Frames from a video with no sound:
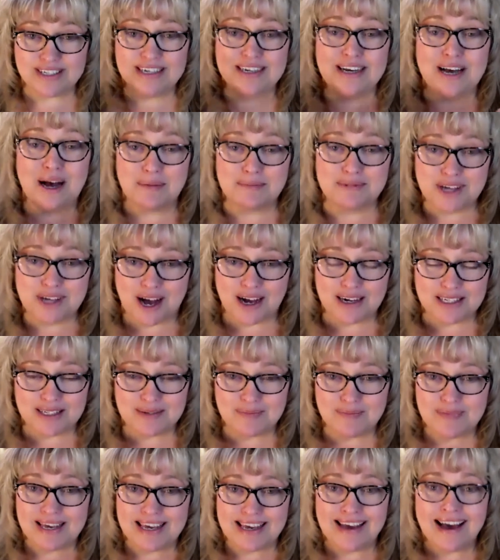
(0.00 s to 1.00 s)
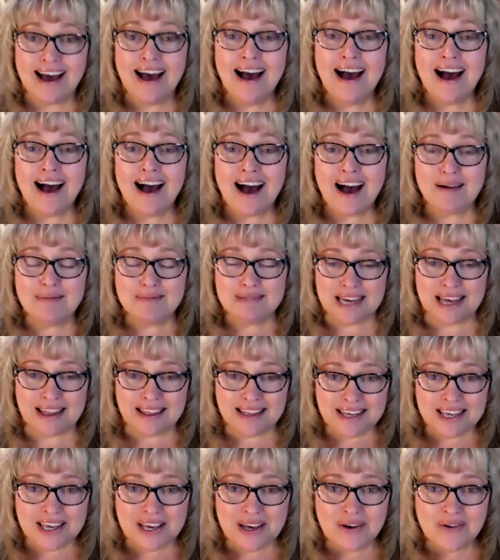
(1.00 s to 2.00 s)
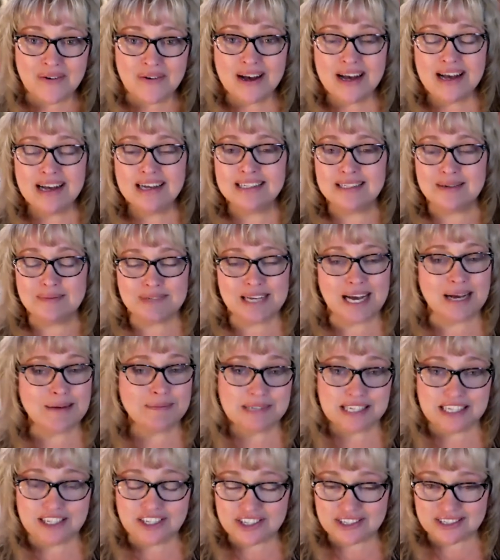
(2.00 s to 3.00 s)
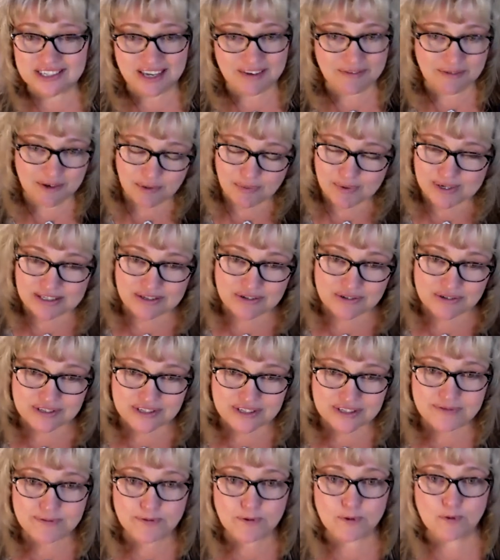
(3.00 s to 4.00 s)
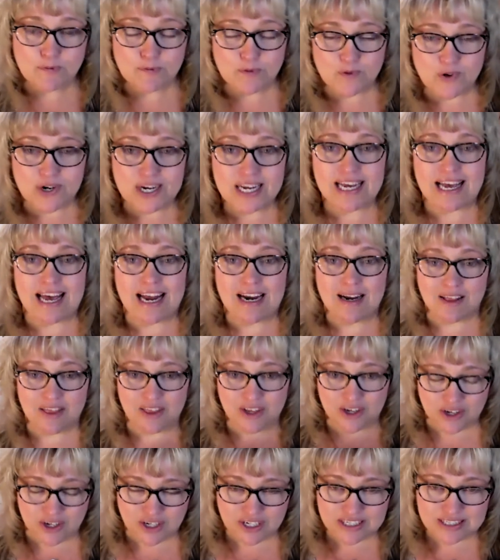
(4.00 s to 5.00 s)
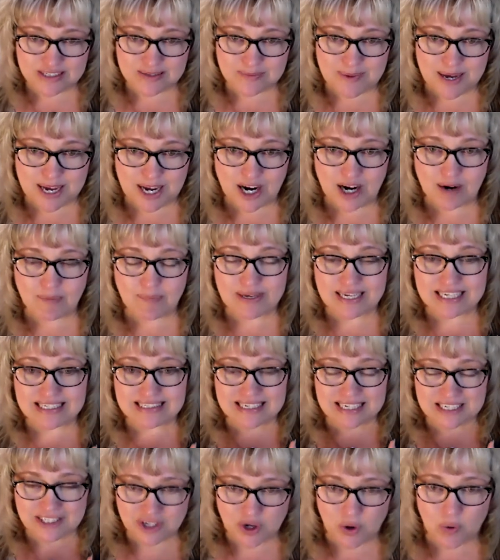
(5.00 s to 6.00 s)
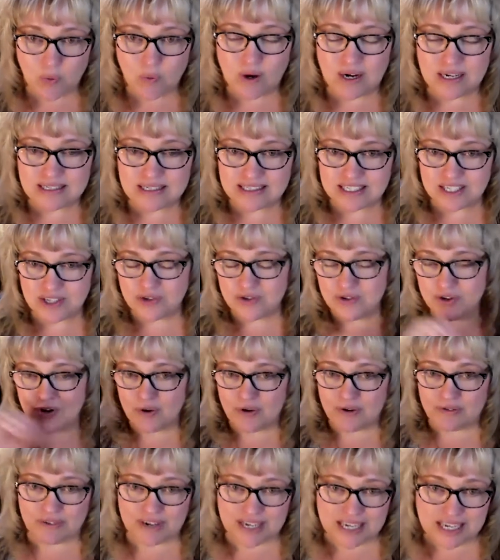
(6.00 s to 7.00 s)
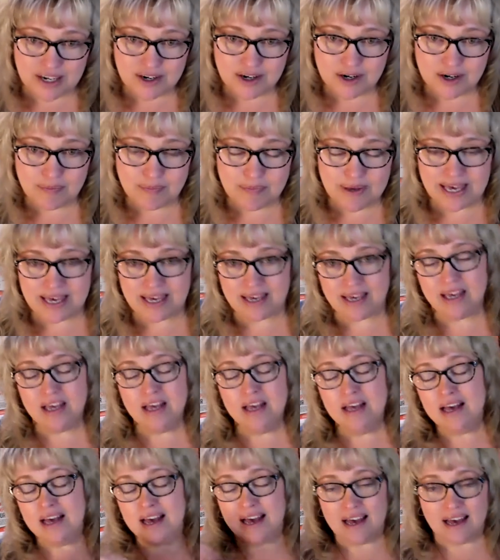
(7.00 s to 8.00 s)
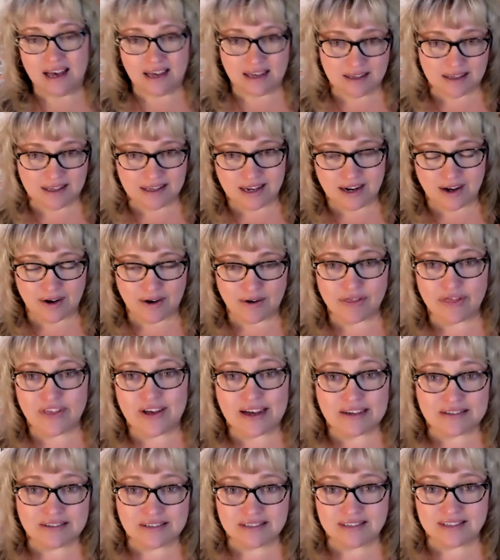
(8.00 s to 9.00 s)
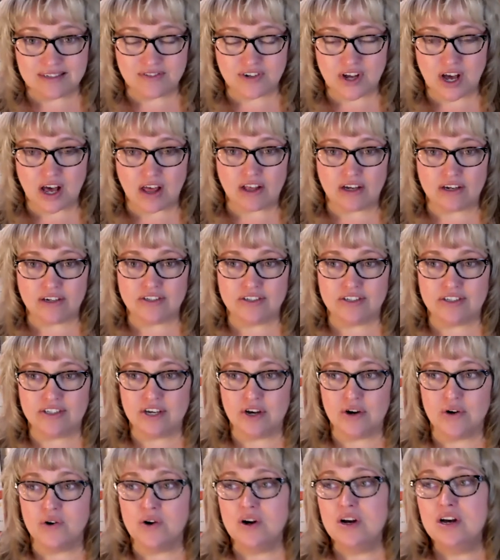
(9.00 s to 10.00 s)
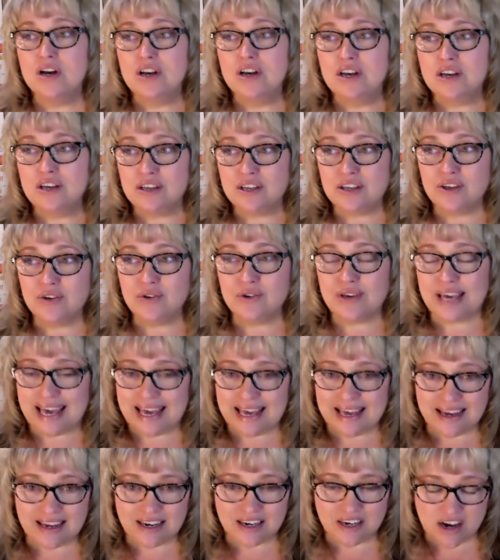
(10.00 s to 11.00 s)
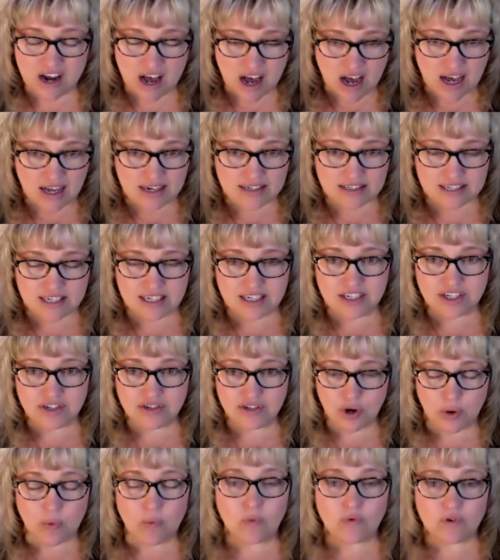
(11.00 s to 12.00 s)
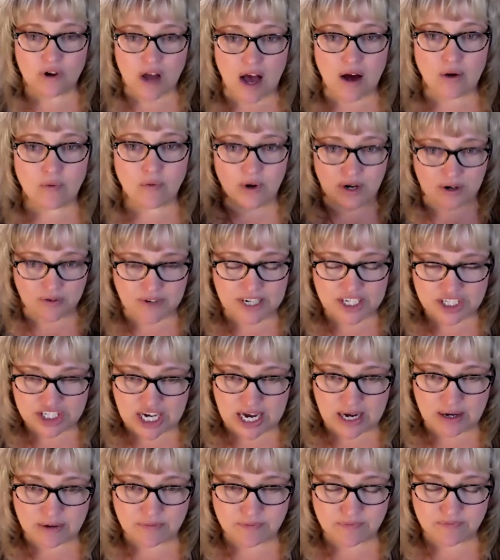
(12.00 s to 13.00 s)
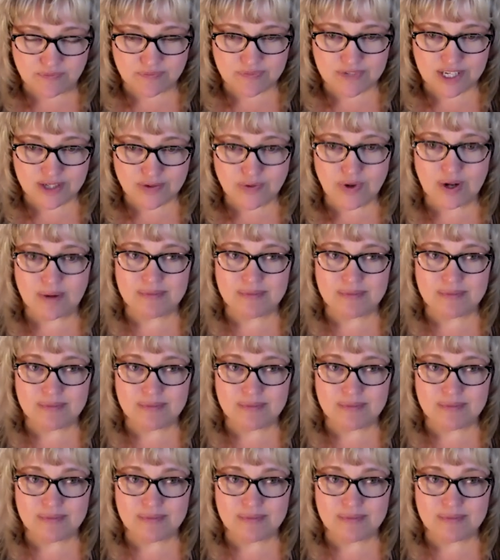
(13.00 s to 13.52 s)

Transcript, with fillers: to come talk to me. I'm telling you, sometimes I just give you resources for free out of the goodness of my heart because I don't want to see you go over here and pay, uh, you know, thousands of dollars. So you can't not you don't not want to reach out is what